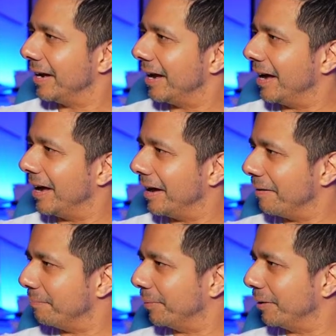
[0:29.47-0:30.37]

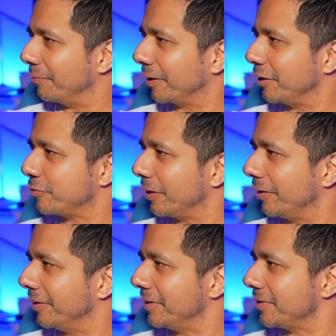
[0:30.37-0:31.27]
But we're going to
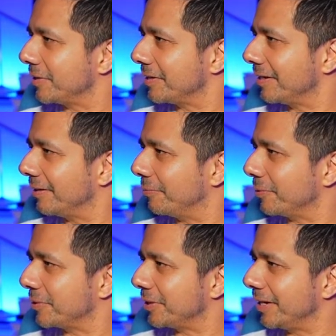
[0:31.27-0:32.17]
trail this. We'll
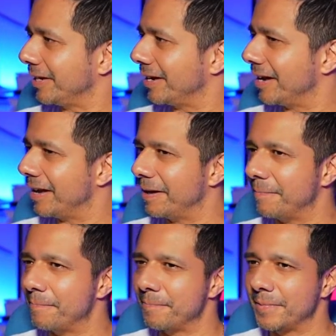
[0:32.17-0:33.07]
see
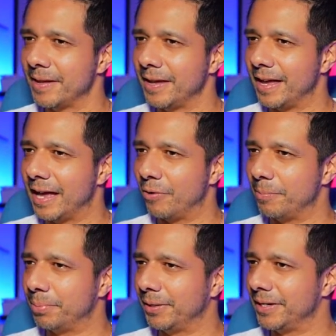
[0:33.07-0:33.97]
how
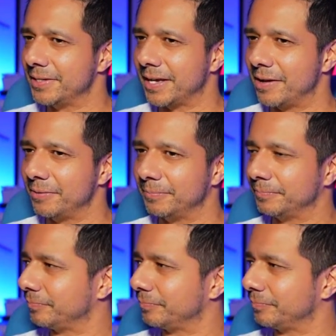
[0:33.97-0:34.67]
it plays out.